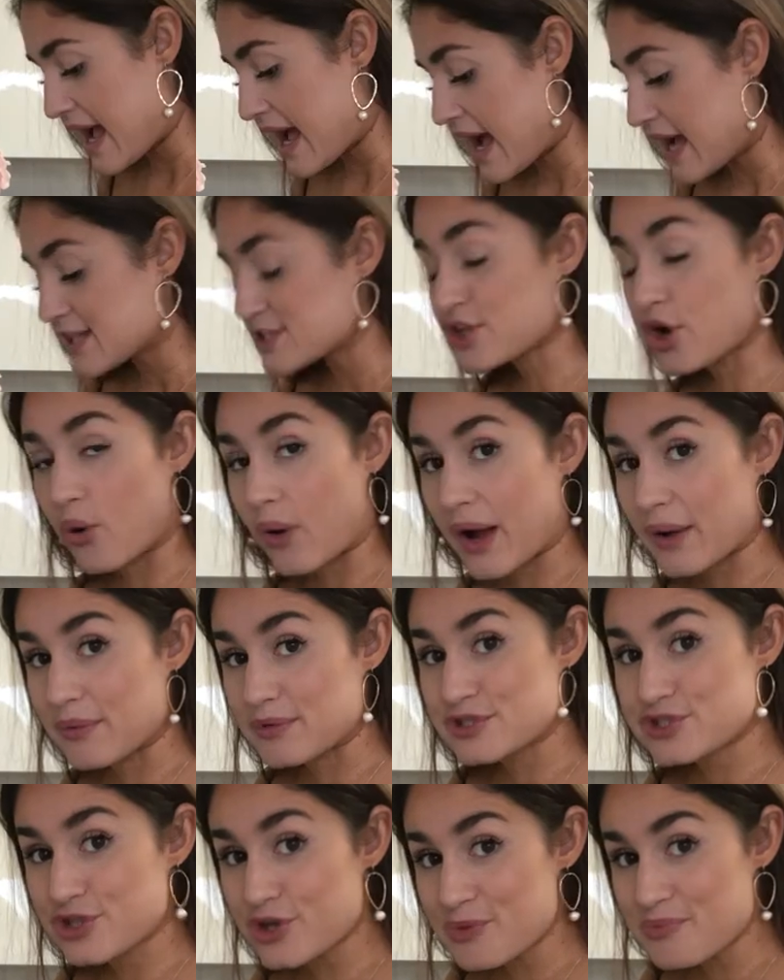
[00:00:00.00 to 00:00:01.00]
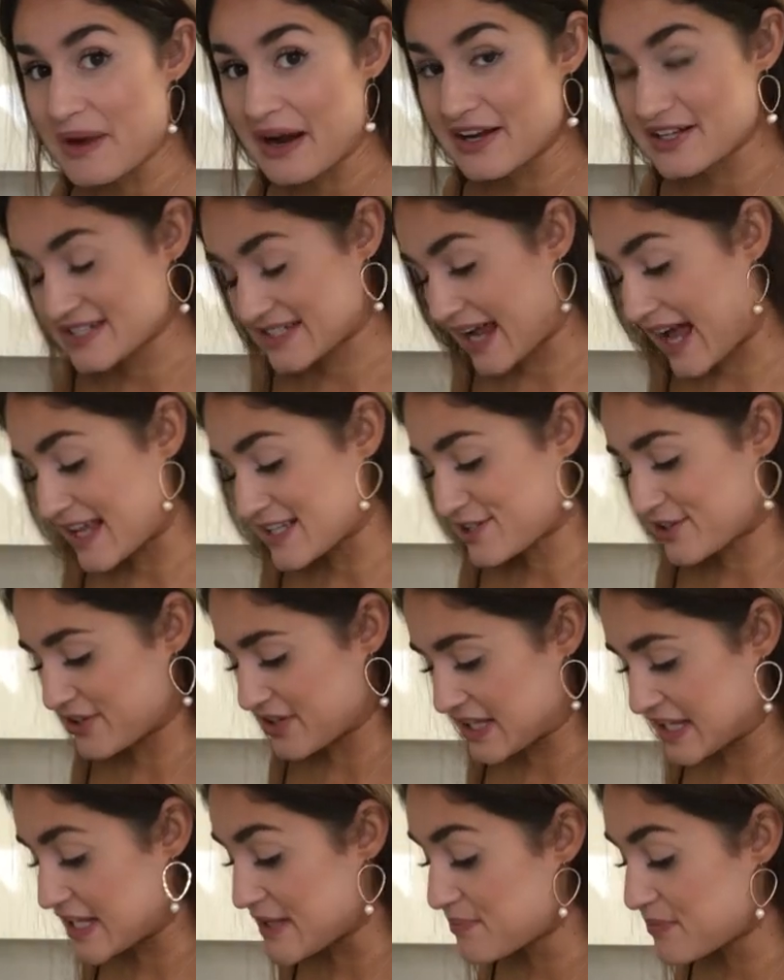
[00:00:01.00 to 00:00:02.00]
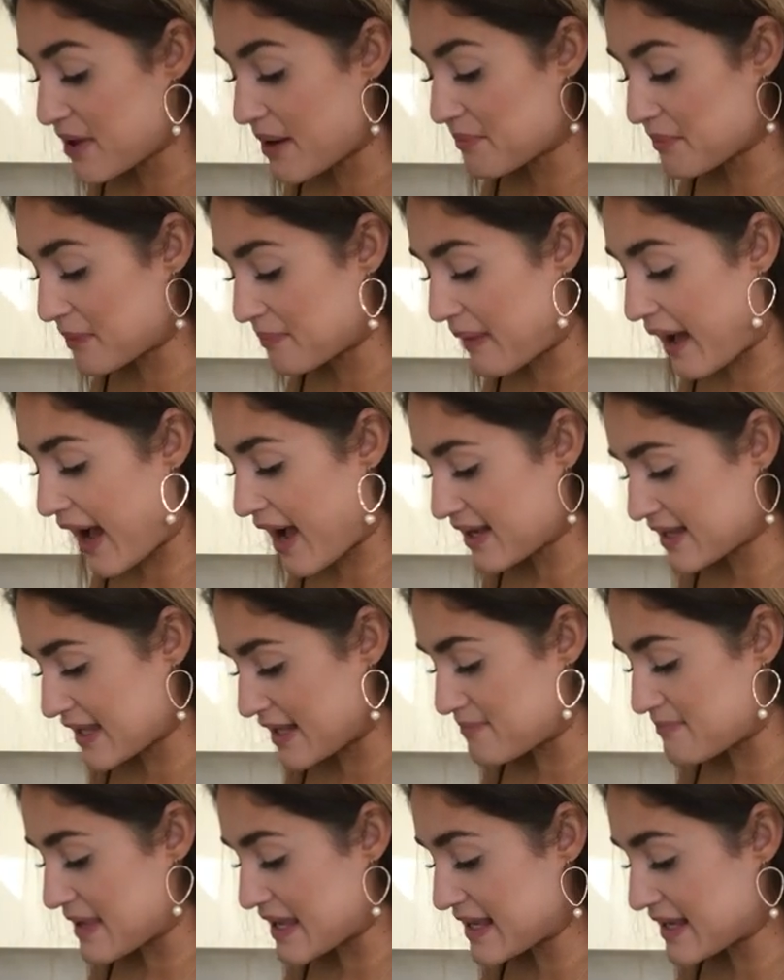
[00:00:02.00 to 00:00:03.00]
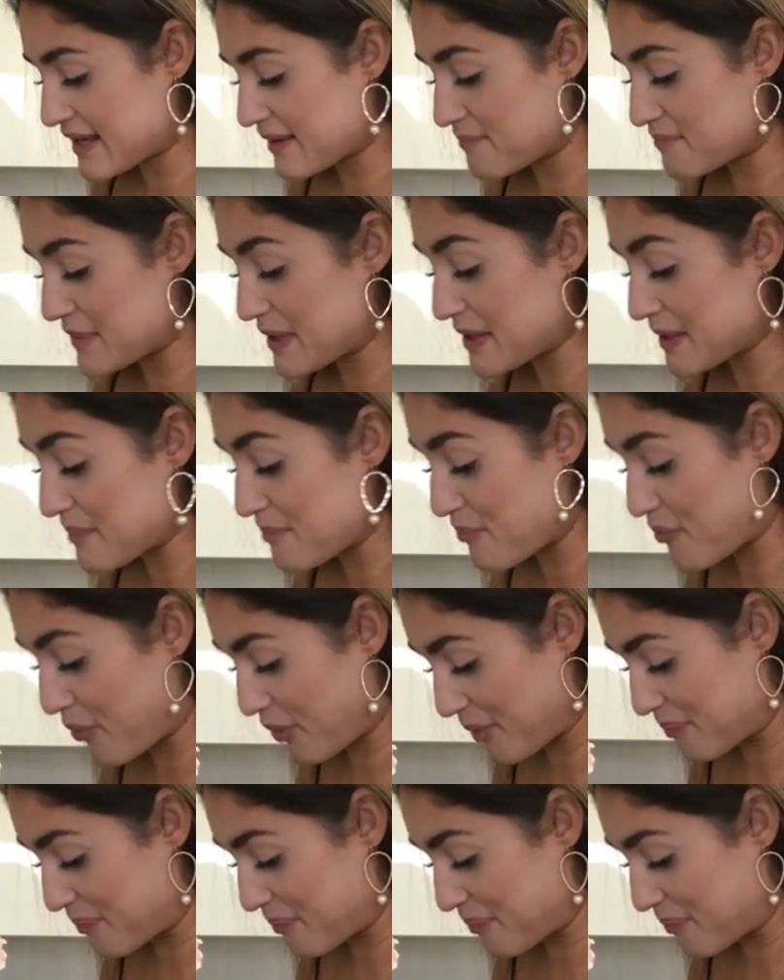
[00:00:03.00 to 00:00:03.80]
So I was too embarrassed to ask her to keep coming back and make me more